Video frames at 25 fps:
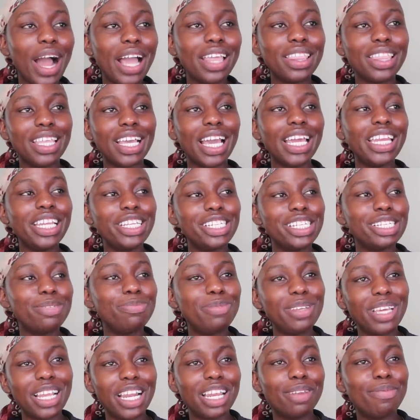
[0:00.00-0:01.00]
I think I need to
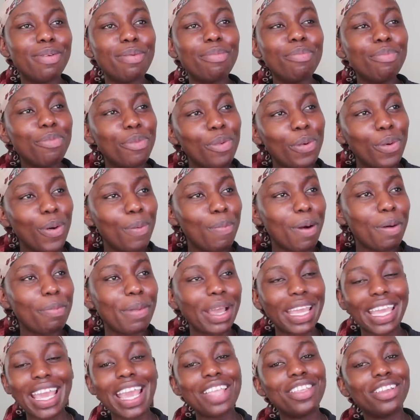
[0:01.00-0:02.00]
speak a little bit more about
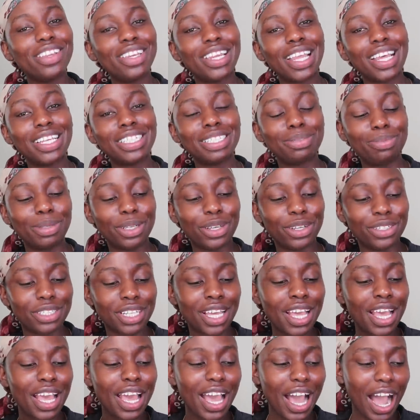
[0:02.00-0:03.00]
my Kenyan-ness, because
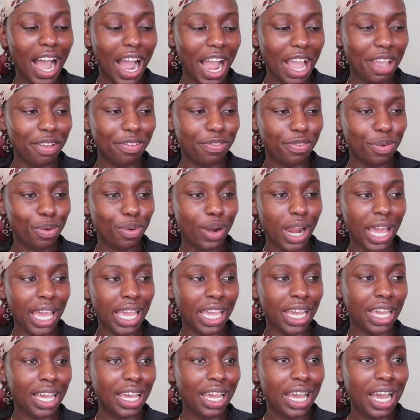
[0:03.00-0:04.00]
I feel
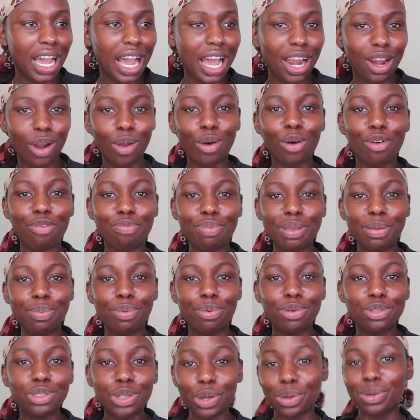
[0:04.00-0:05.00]
like a lot of
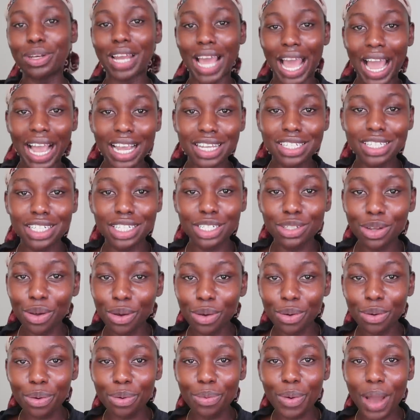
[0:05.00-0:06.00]
people don't actually
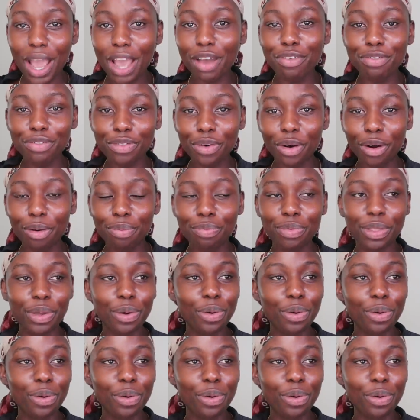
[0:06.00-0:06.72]
know where I'm from.